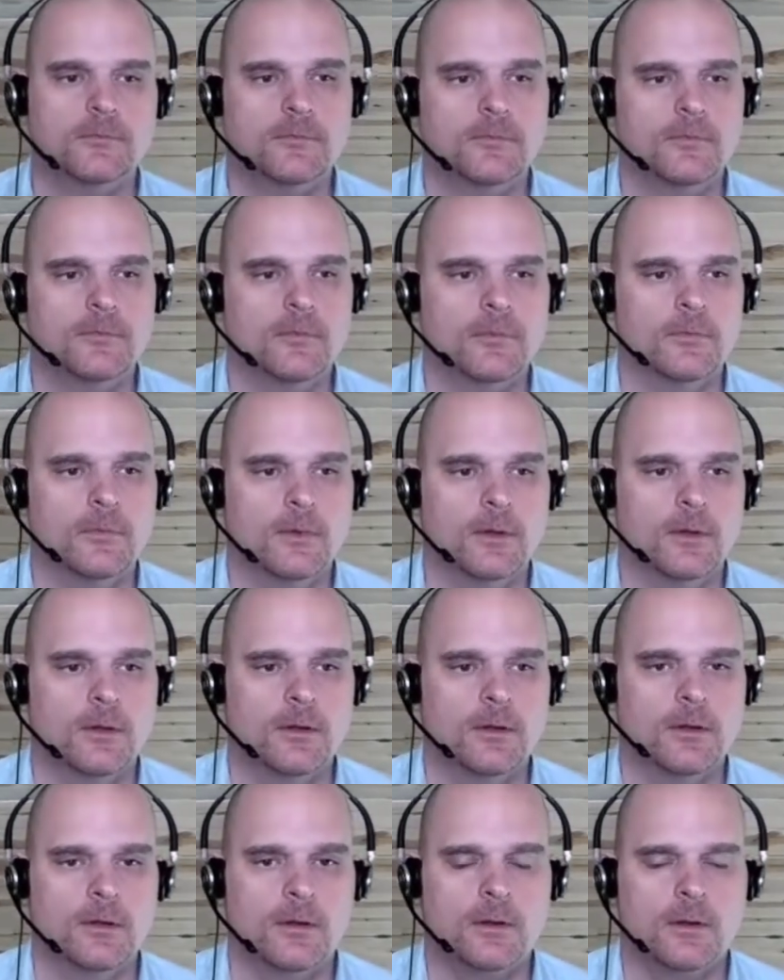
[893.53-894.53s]

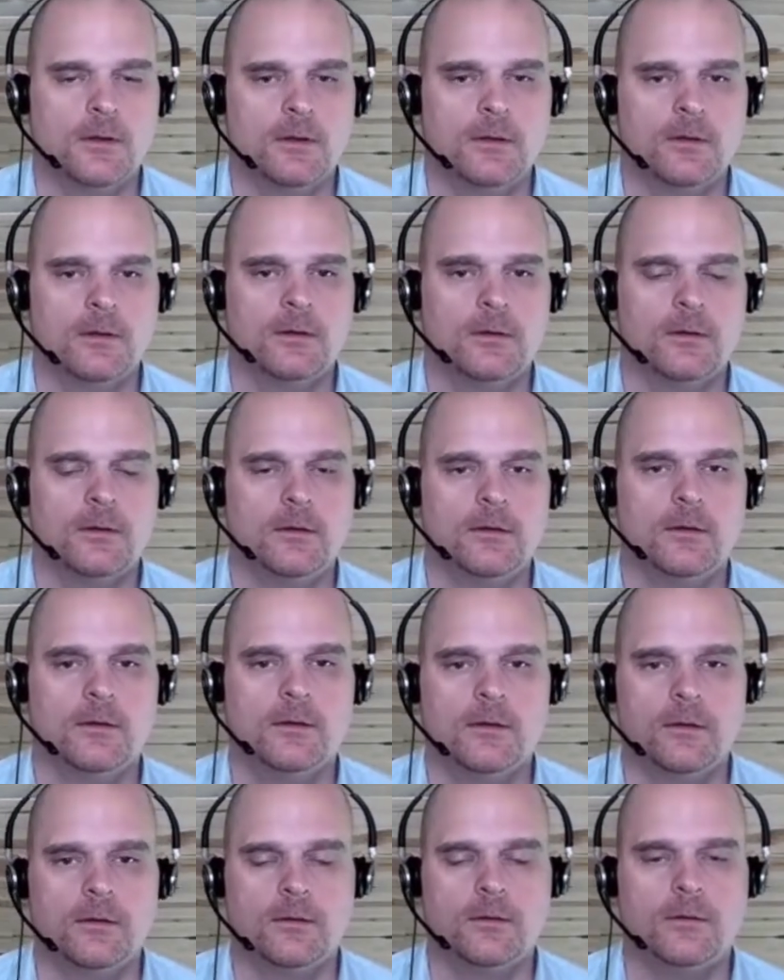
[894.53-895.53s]

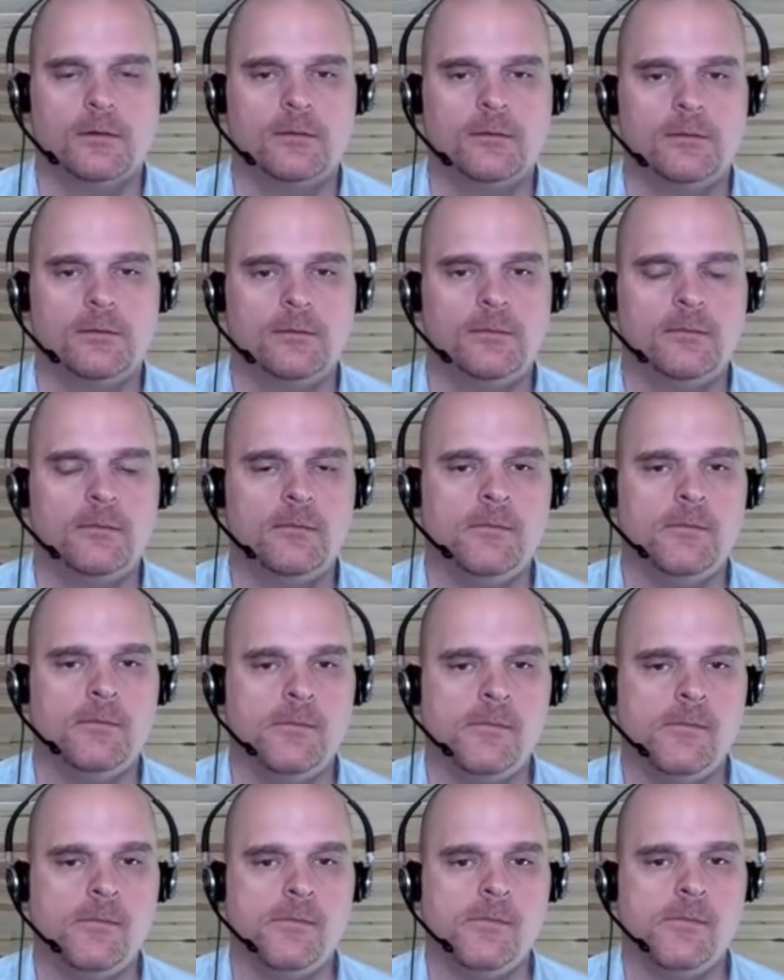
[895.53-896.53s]

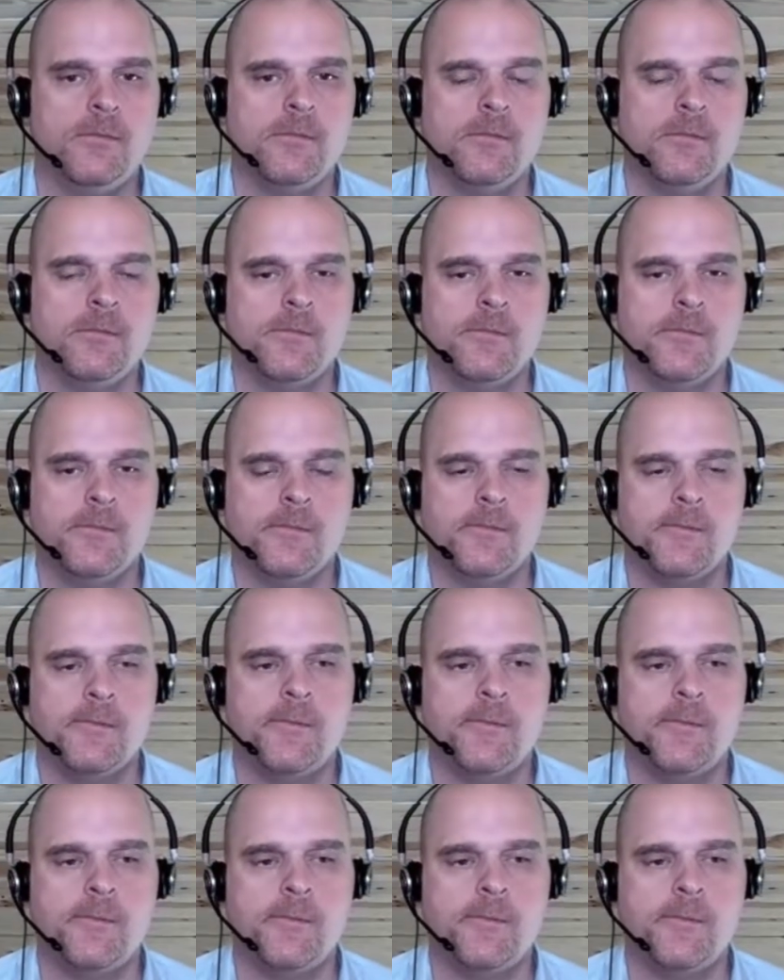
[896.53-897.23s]
(silent)